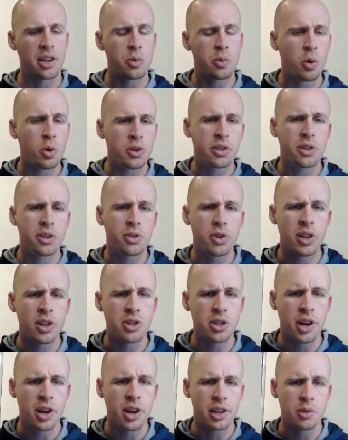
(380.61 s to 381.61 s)
Sports Illustrated
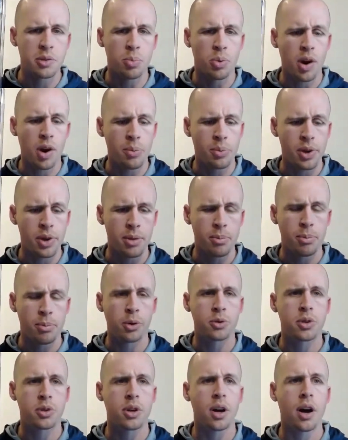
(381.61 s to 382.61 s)
China is probably the
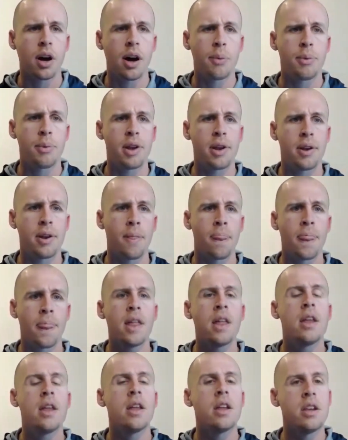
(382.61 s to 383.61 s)
most common
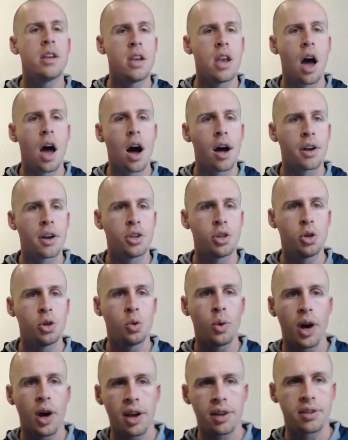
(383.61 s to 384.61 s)

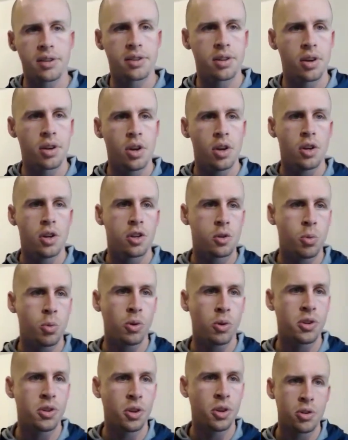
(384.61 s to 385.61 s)
non-US
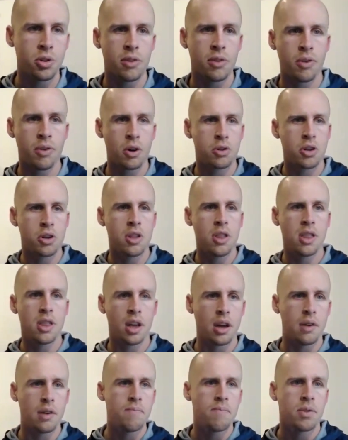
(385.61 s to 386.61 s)
Sports Illustrated version
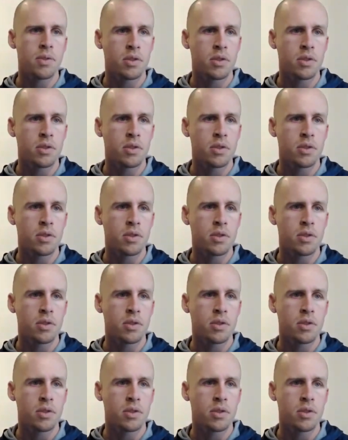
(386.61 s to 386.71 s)
that,